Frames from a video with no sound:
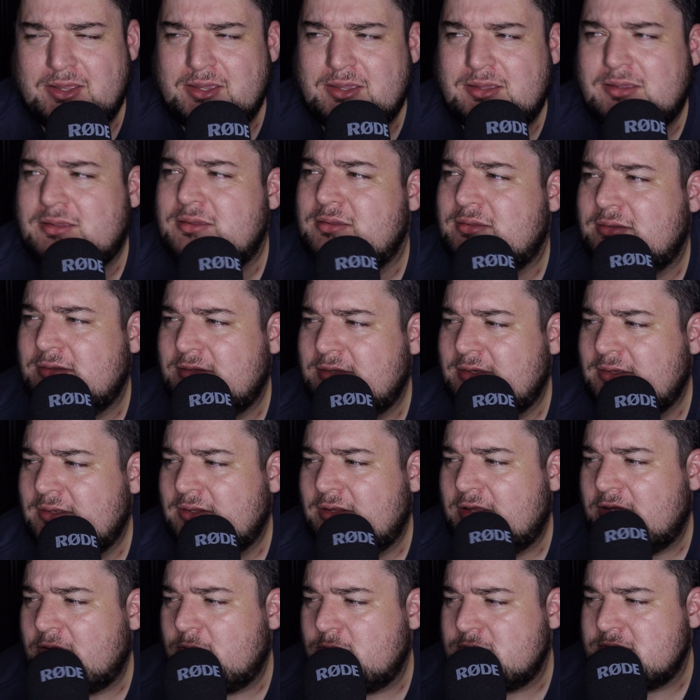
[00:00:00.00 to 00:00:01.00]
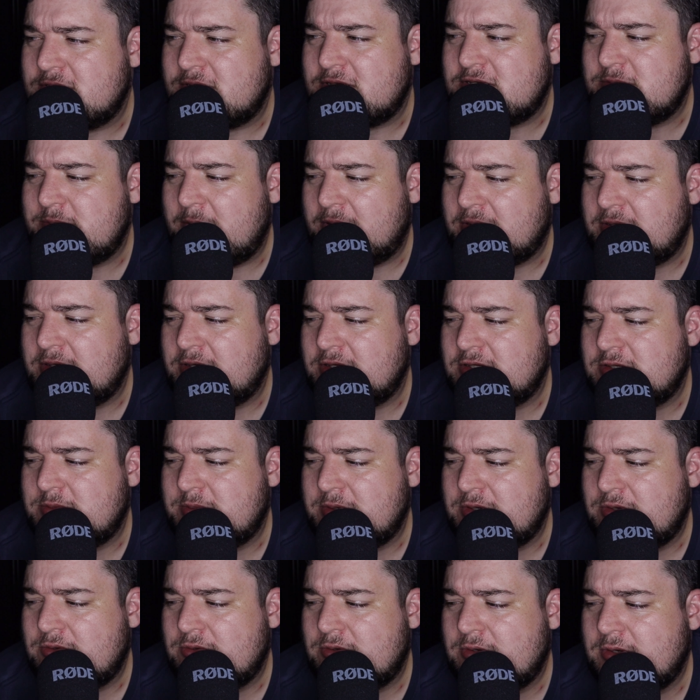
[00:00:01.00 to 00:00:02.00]
Like, like I wasn't expecting it
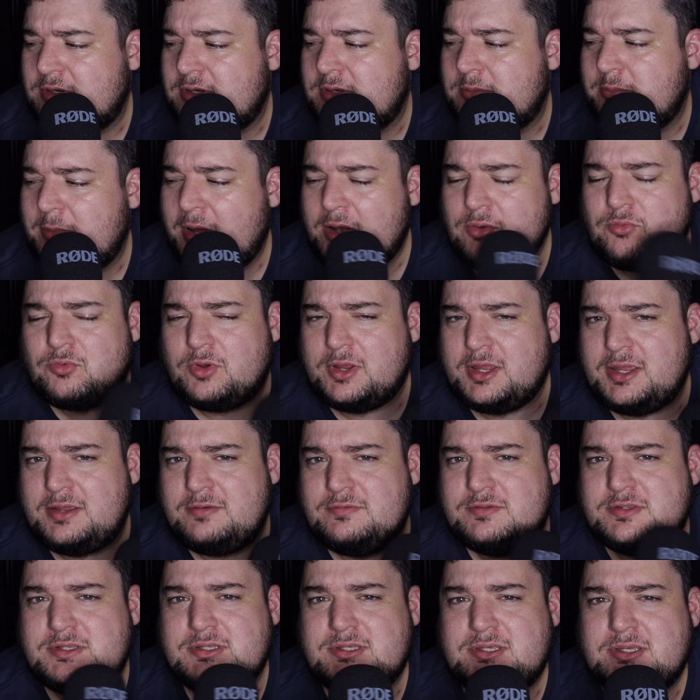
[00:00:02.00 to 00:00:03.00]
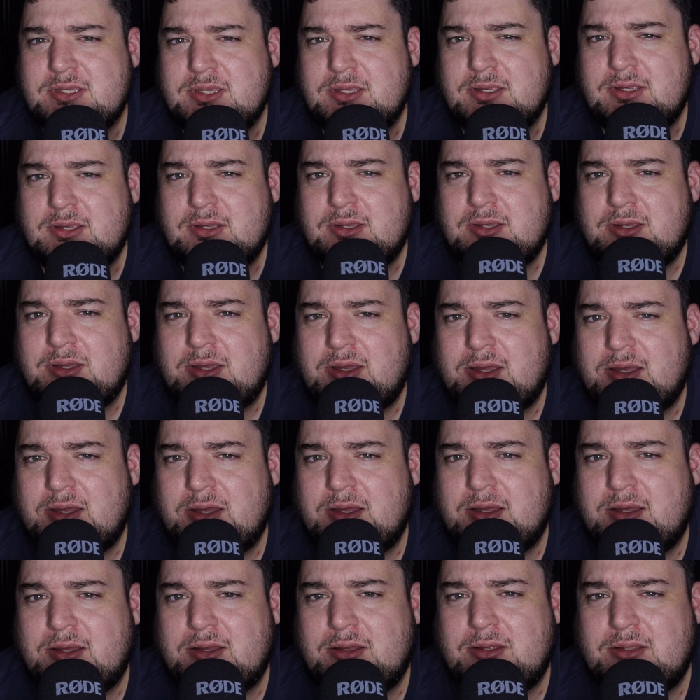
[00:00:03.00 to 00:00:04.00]
to be good. Matt Reeves'
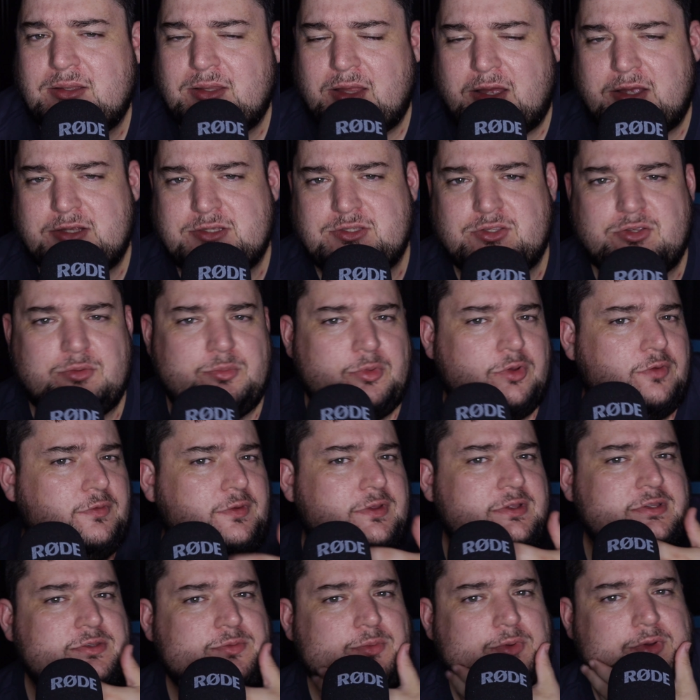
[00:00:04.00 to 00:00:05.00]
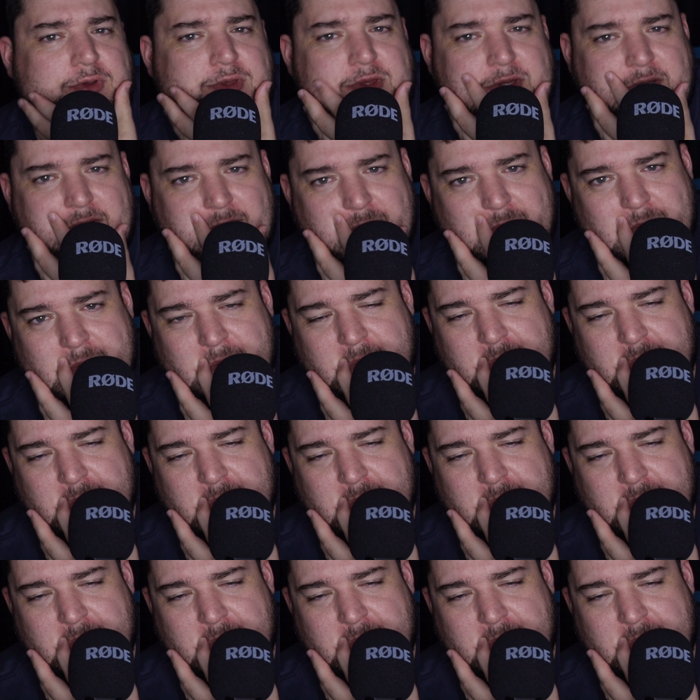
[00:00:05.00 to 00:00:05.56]
uh, last two movies were the